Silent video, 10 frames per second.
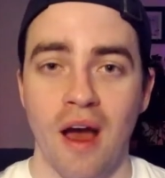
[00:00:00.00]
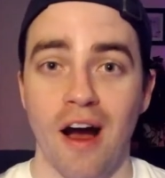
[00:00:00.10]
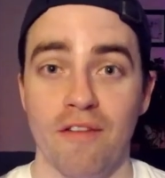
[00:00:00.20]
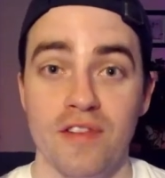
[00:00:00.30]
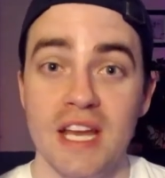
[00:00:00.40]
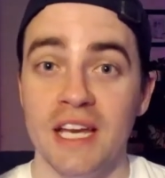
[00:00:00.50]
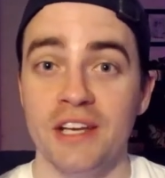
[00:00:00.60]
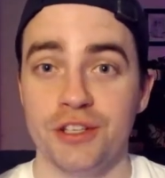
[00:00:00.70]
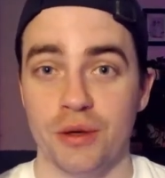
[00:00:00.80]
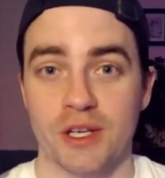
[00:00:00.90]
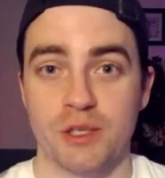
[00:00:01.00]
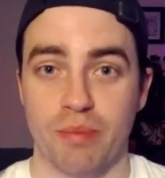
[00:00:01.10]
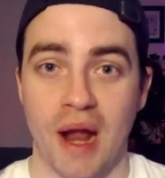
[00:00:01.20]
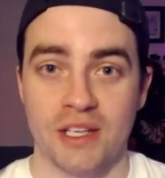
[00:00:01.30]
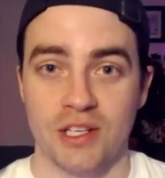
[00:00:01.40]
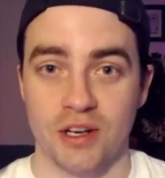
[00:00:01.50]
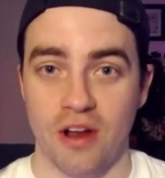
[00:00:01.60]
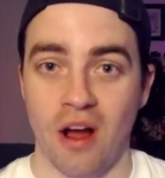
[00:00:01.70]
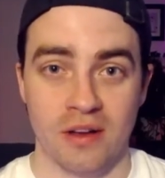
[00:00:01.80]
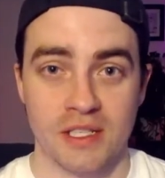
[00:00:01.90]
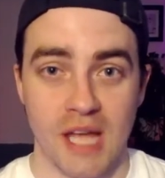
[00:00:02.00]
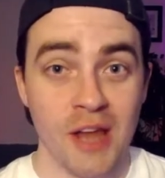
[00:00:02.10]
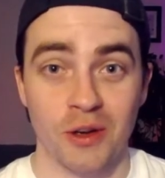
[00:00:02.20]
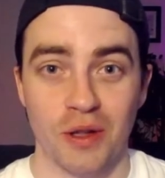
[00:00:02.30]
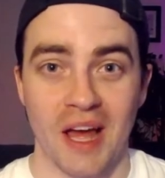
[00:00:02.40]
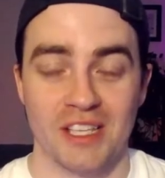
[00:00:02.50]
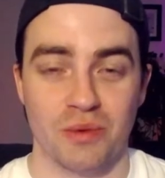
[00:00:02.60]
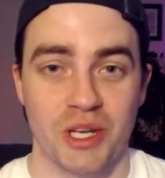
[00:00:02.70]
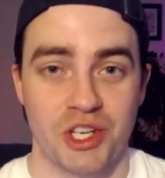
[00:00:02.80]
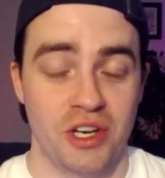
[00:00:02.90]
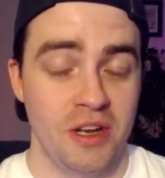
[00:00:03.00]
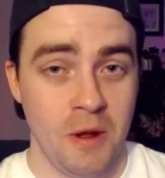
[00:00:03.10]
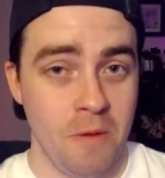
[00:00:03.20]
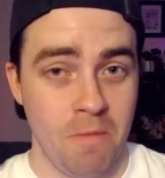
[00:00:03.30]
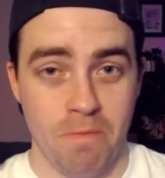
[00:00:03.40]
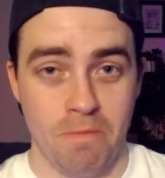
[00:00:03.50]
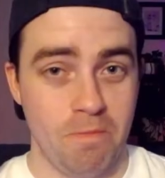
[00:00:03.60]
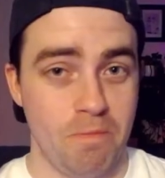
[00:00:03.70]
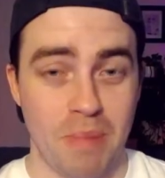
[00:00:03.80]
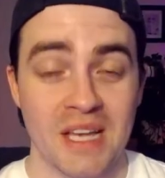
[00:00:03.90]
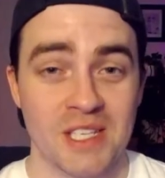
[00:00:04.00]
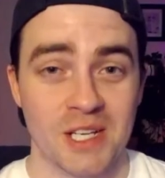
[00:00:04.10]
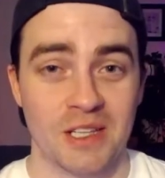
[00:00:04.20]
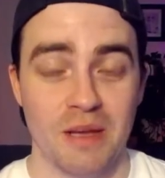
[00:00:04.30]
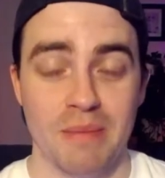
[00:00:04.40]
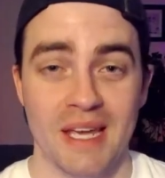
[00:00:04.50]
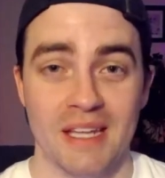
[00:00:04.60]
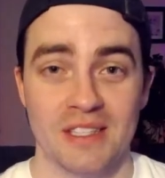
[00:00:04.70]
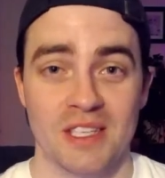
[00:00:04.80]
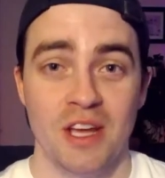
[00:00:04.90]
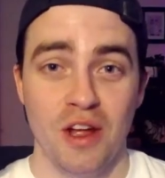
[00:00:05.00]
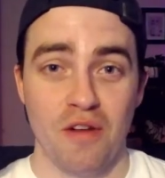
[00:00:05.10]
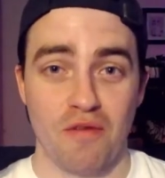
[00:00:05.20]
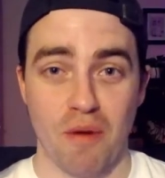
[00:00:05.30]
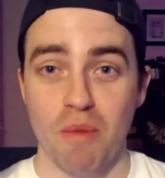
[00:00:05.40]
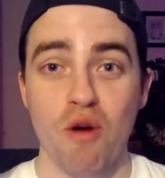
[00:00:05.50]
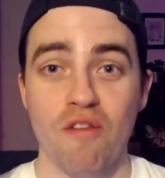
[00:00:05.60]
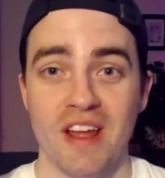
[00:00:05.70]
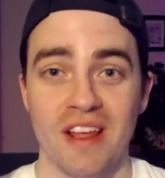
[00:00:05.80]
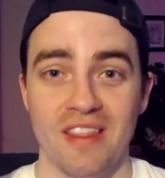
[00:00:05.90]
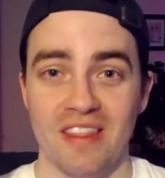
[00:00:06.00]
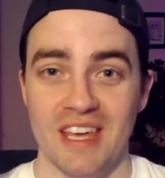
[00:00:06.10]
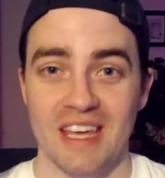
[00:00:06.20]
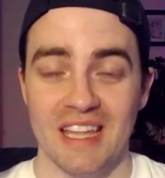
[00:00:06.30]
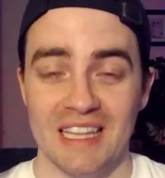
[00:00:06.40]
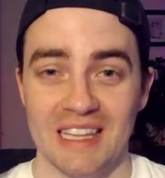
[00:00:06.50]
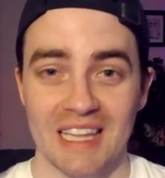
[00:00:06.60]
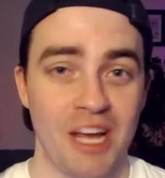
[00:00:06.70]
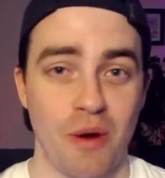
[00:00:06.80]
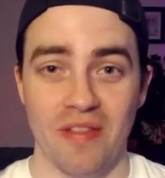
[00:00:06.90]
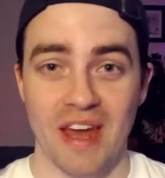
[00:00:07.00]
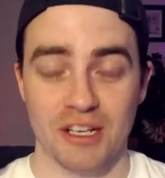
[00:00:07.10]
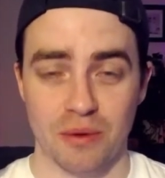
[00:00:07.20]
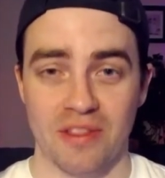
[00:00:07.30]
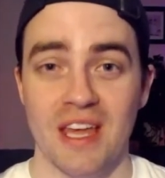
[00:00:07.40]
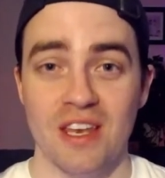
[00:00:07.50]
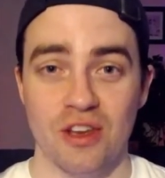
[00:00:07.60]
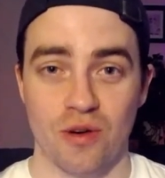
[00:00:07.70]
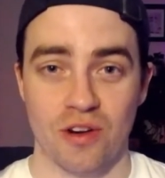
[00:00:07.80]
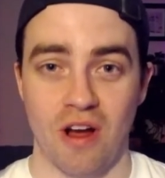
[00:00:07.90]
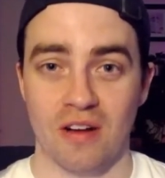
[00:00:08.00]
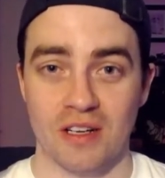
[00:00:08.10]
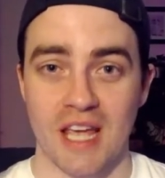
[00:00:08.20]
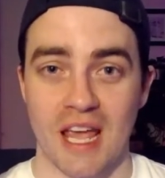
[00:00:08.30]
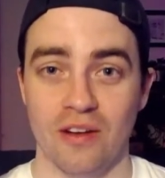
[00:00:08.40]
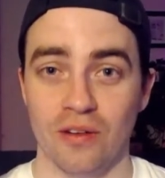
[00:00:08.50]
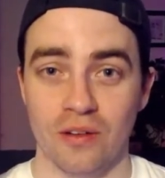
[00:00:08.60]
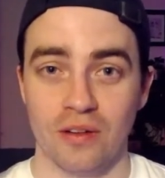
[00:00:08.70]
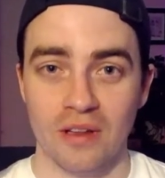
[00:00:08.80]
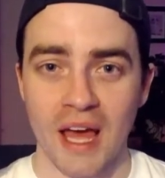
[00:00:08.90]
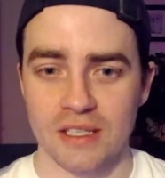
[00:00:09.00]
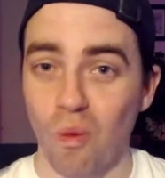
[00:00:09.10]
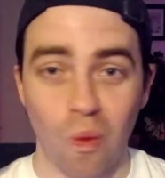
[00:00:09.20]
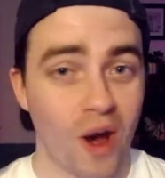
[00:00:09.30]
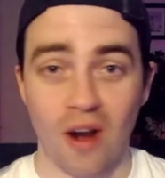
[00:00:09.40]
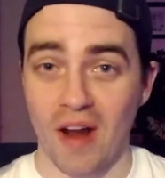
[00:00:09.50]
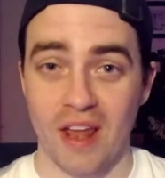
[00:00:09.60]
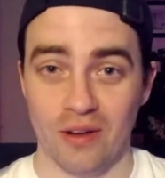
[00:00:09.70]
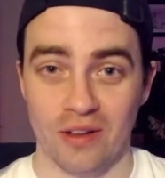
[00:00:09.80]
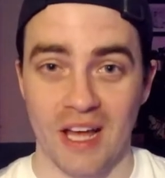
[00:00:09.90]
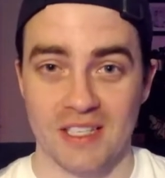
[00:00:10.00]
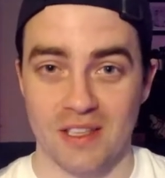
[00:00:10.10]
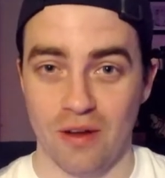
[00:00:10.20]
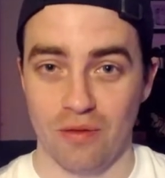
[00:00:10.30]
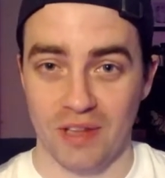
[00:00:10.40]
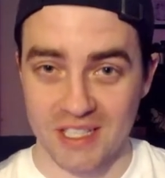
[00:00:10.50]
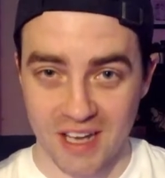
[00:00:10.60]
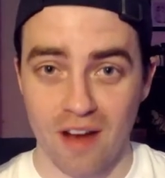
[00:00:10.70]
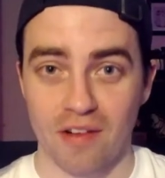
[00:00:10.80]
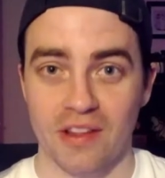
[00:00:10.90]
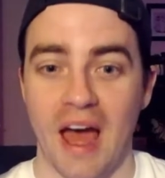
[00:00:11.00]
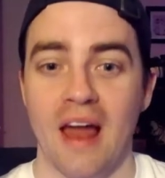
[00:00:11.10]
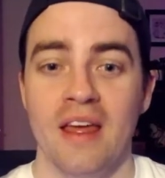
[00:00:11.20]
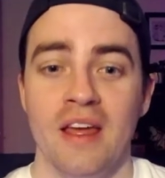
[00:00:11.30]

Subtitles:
of needing to express your dog's anal glands, which basically means removing the liquid that is within your dog's anal glands. What are anal glands though? Let's cover that.